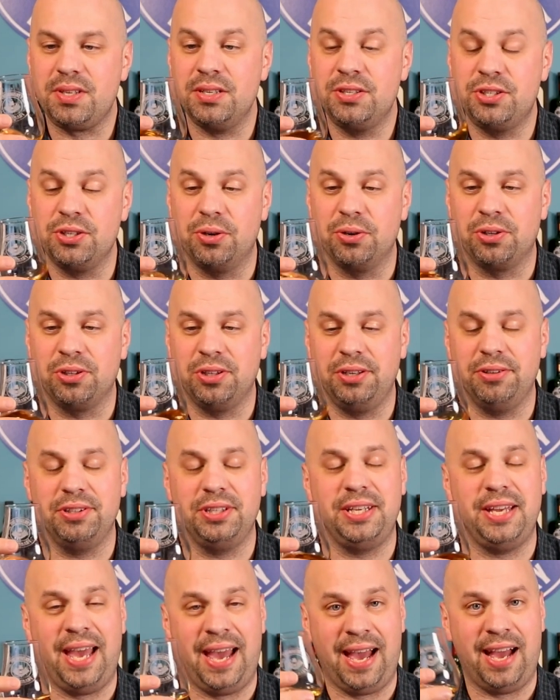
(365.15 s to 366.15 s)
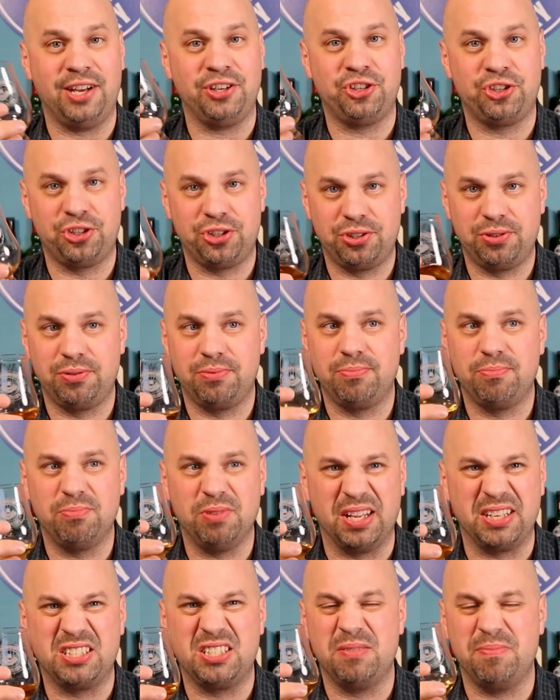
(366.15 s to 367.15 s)
So clearly ash,
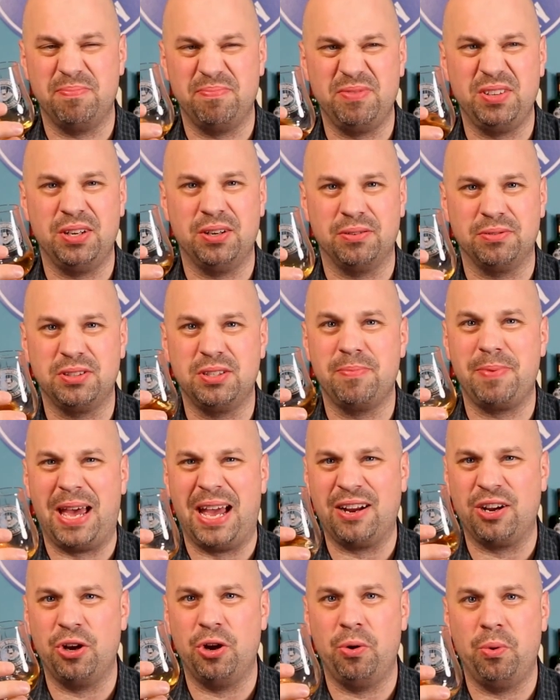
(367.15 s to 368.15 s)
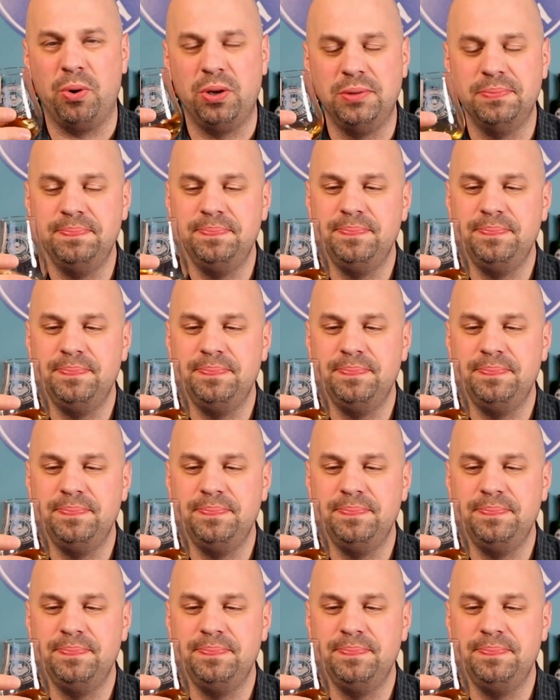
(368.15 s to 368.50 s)
like, to, you know, tobacco,